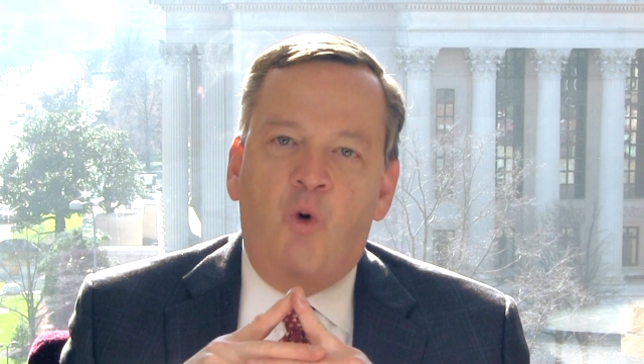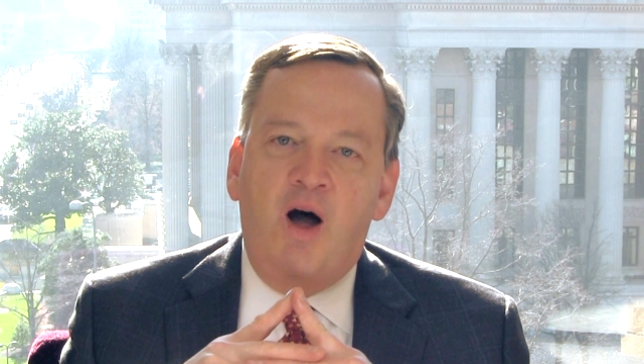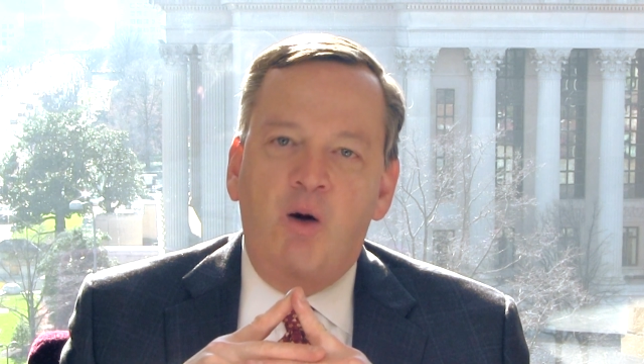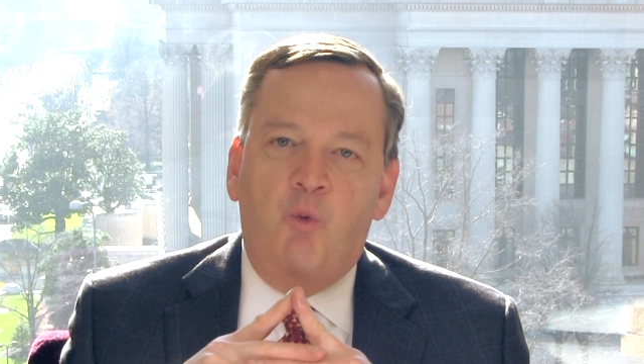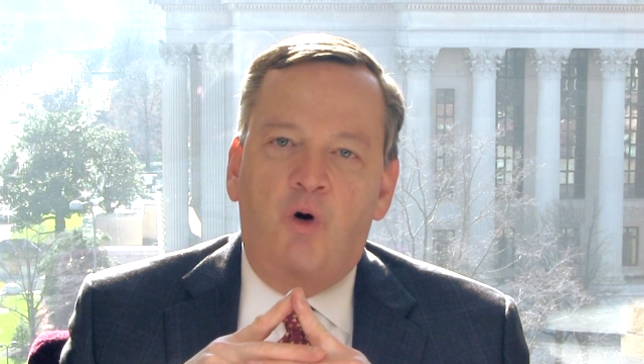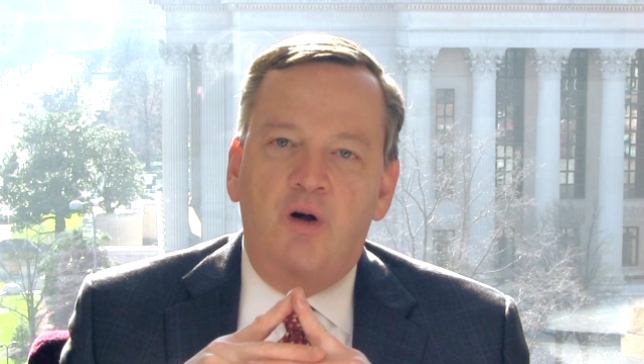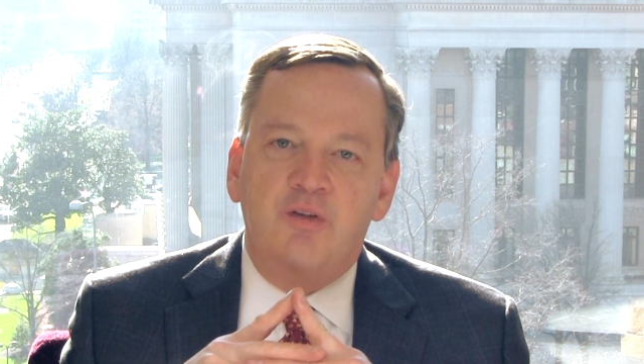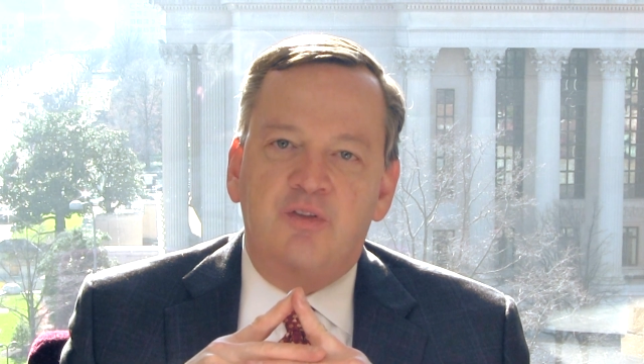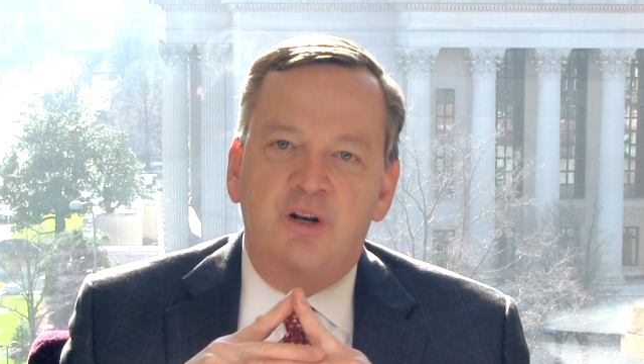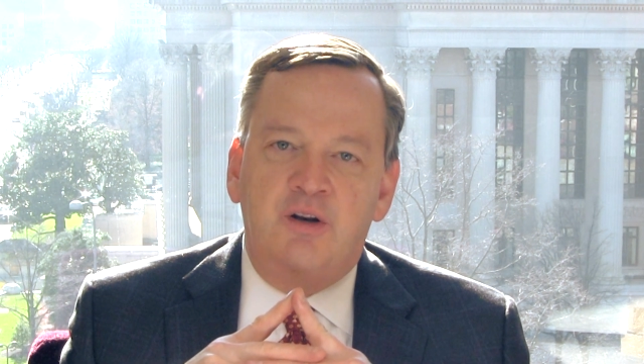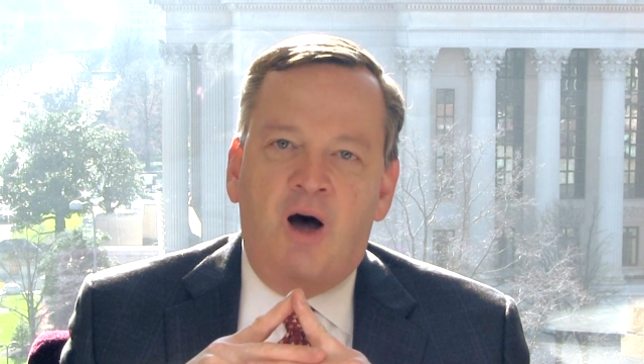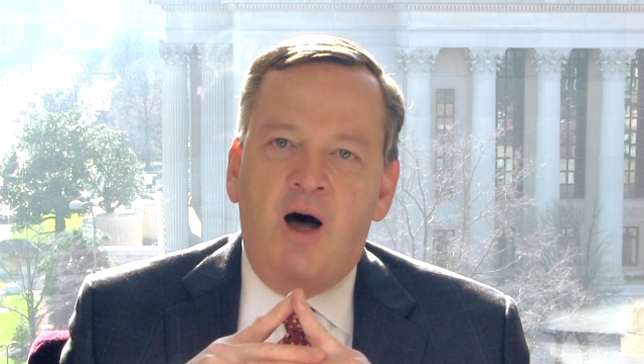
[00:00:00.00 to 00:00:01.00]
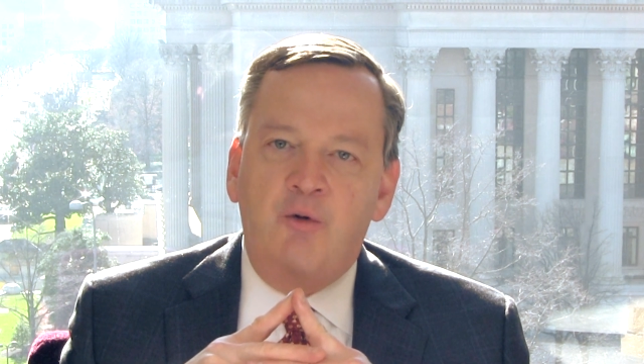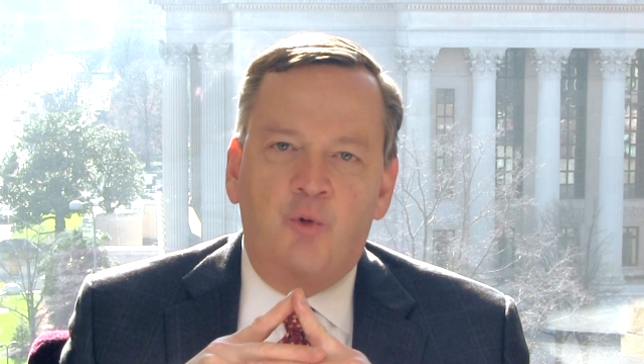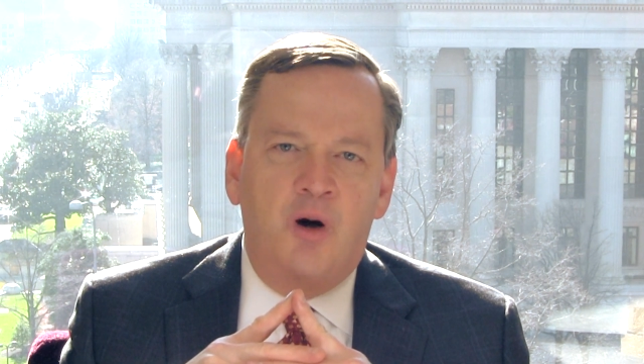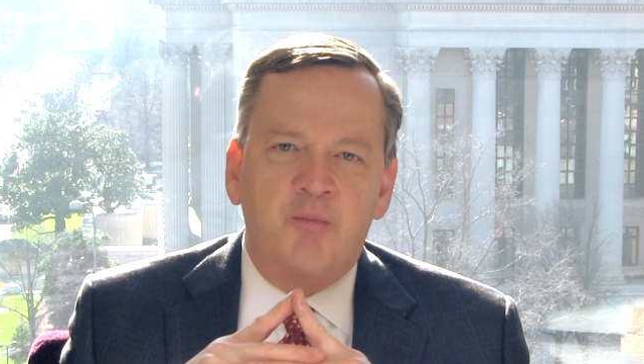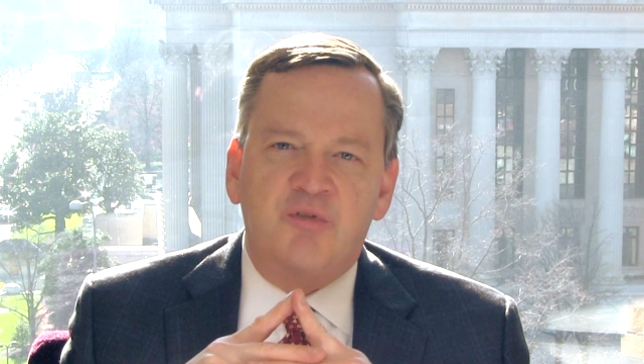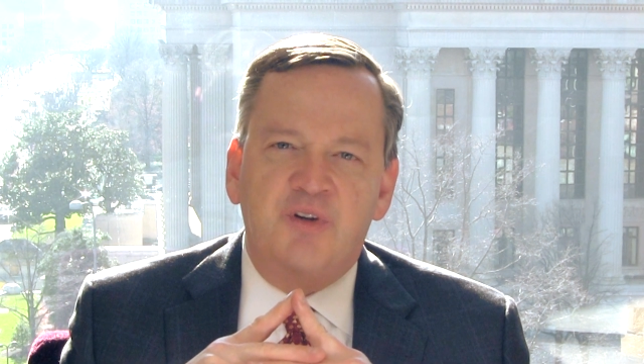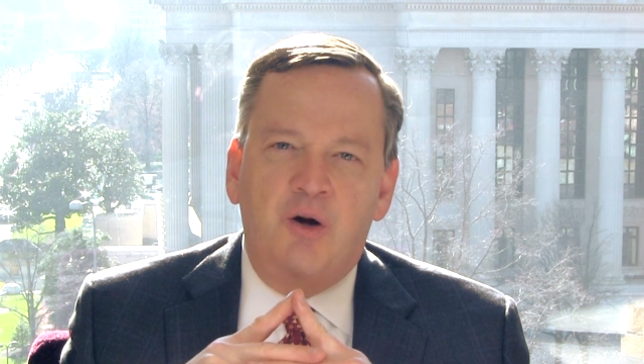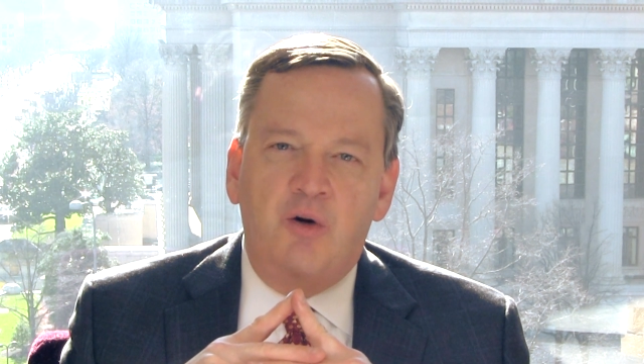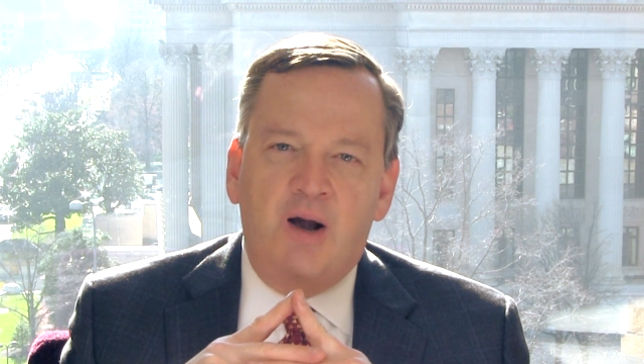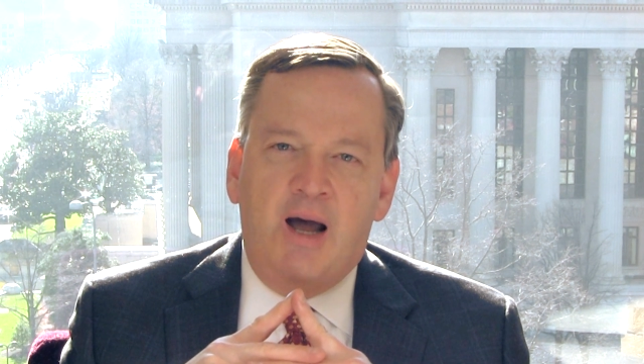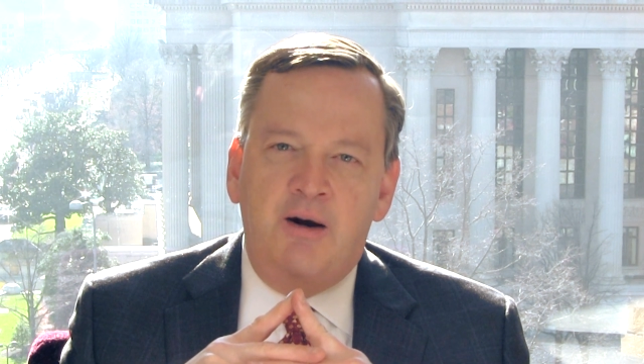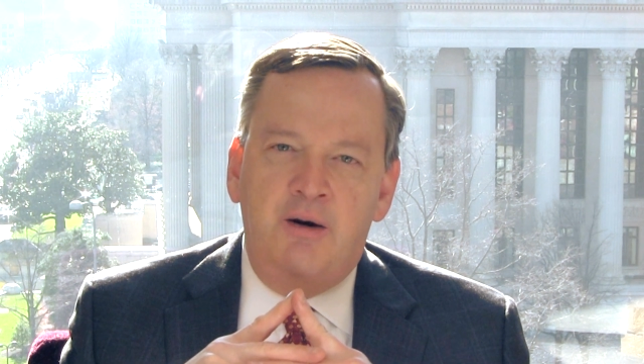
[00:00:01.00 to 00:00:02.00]
why it was that Don Rumsfeld
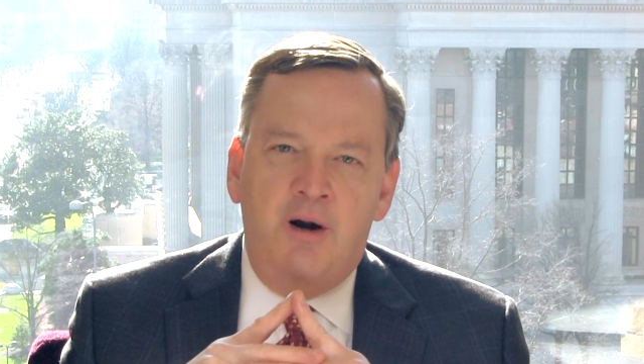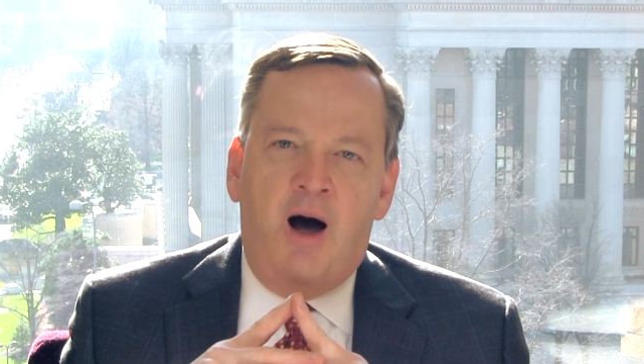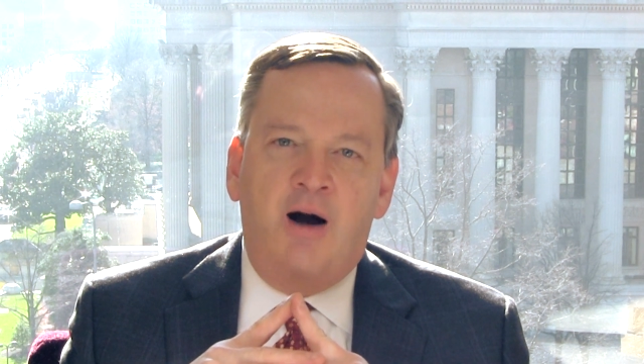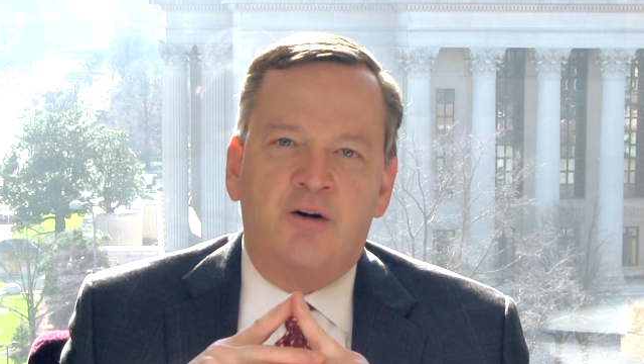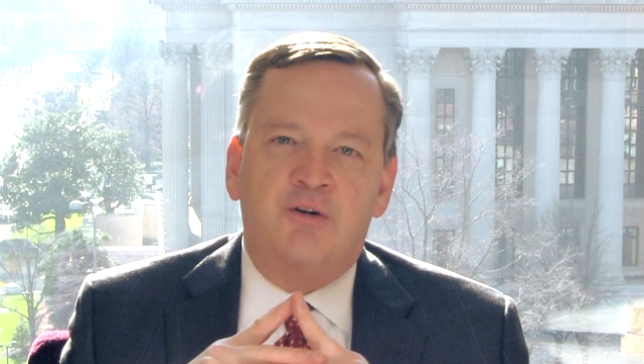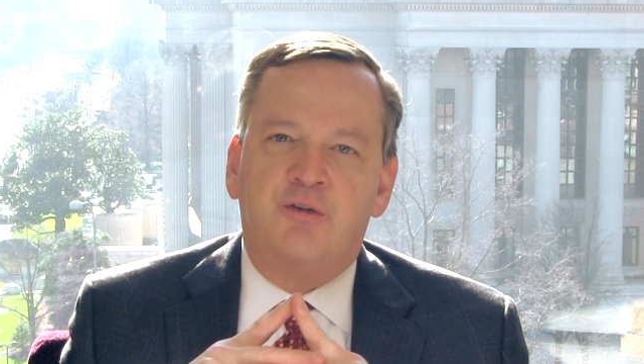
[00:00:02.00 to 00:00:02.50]
got knocked